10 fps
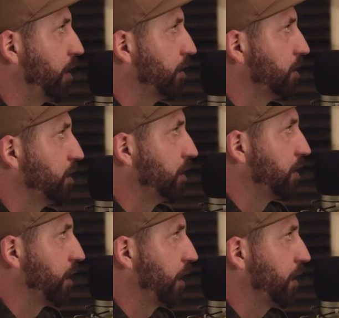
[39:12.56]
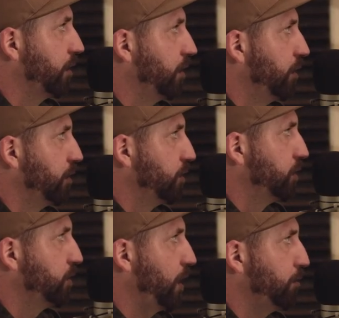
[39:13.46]
the art scene in like
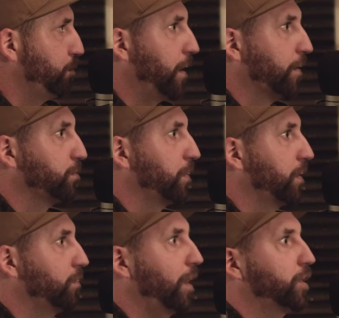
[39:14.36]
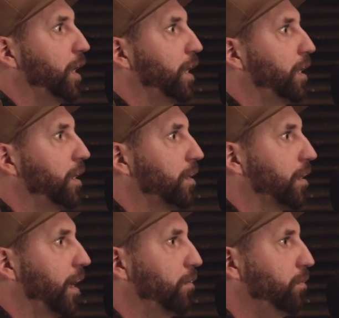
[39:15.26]
St. Petersburg, Russia and you're
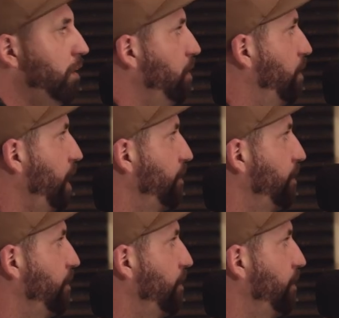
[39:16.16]
like, "Whoa, I